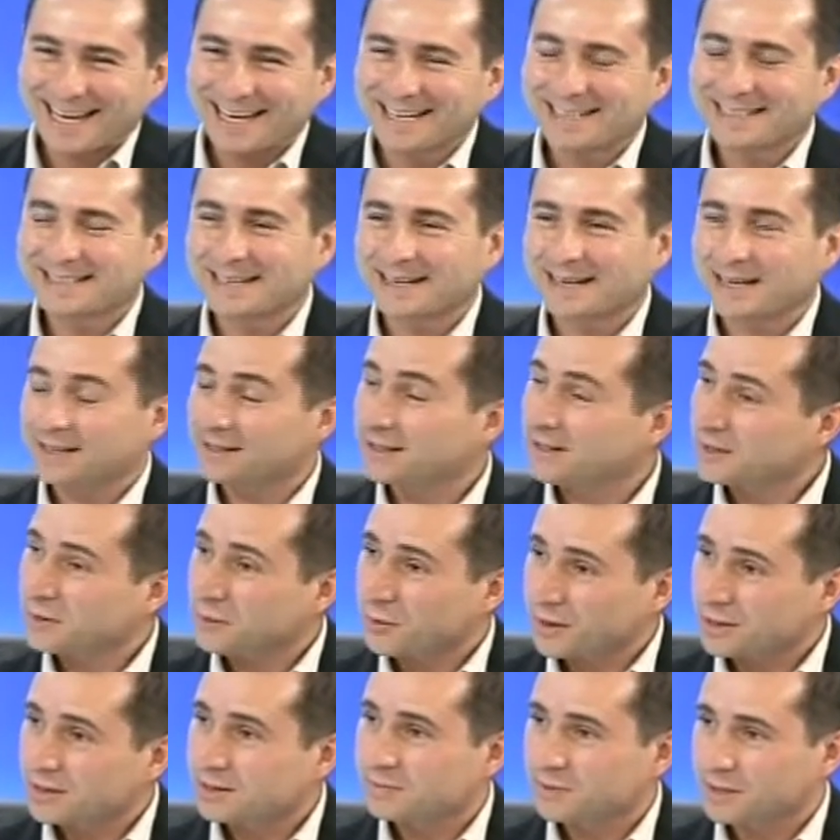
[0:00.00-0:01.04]
it
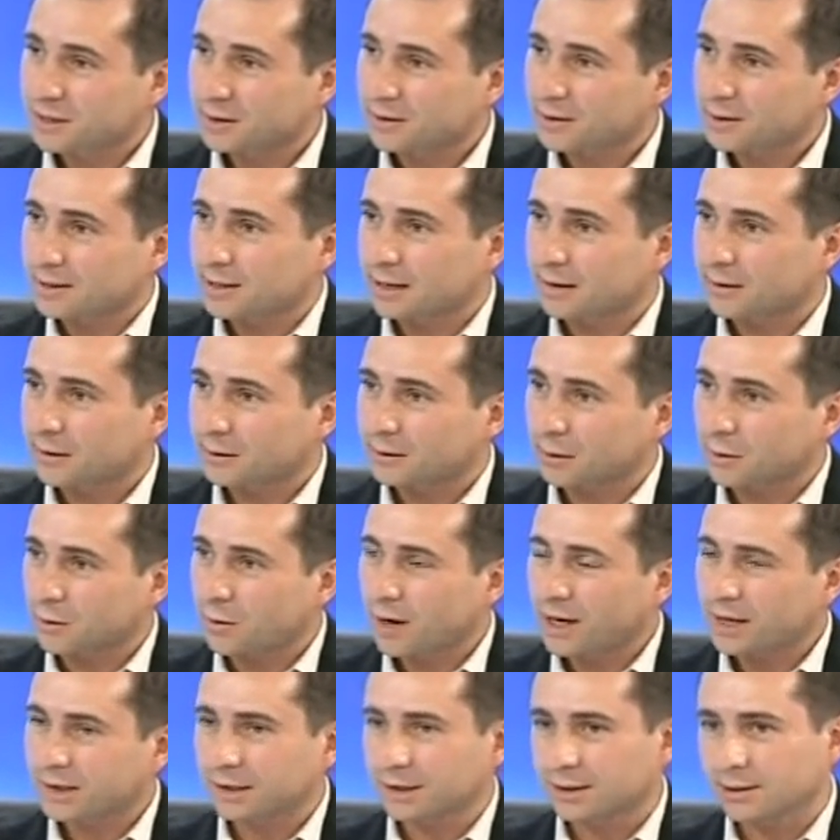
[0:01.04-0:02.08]
does raise some serious ethical
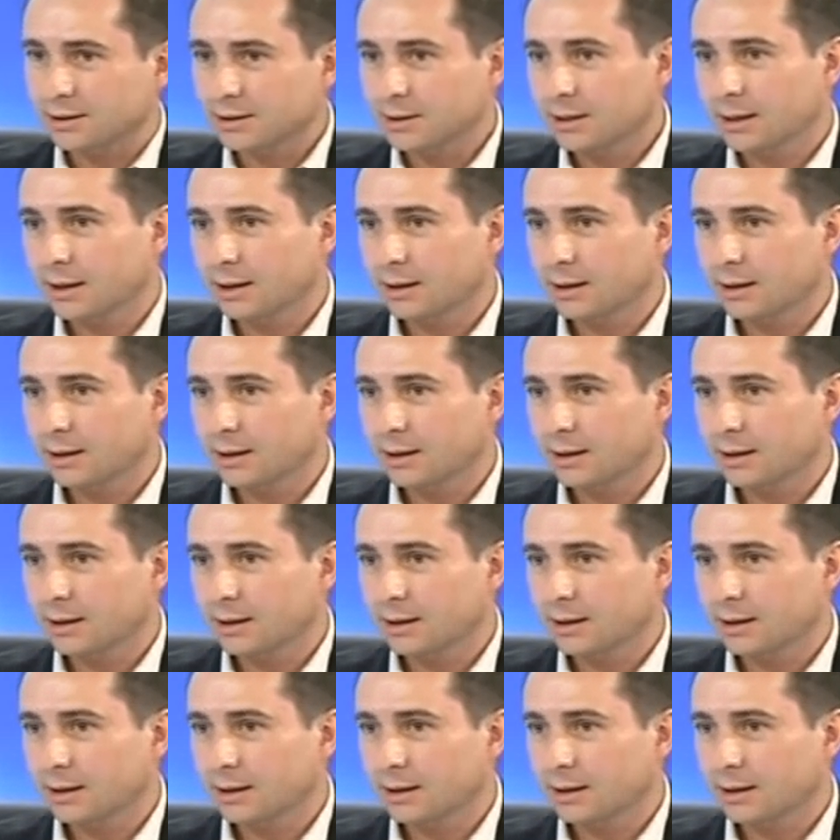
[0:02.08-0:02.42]
questions.